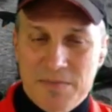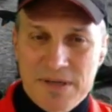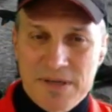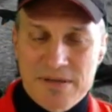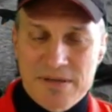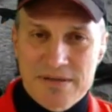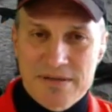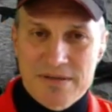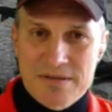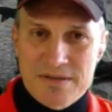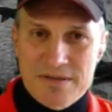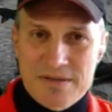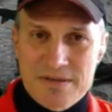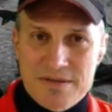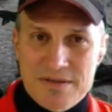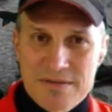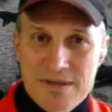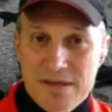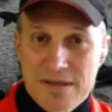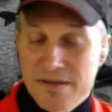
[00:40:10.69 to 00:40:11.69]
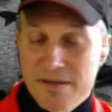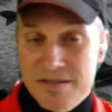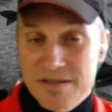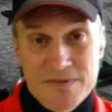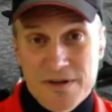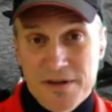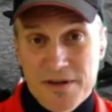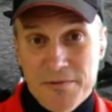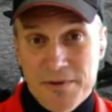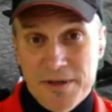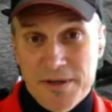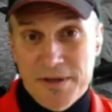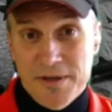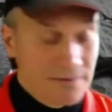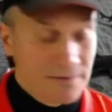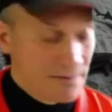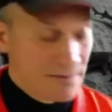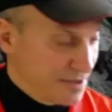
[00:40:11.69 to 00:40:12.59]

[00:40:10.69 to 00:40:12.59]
because yeah, it's very real,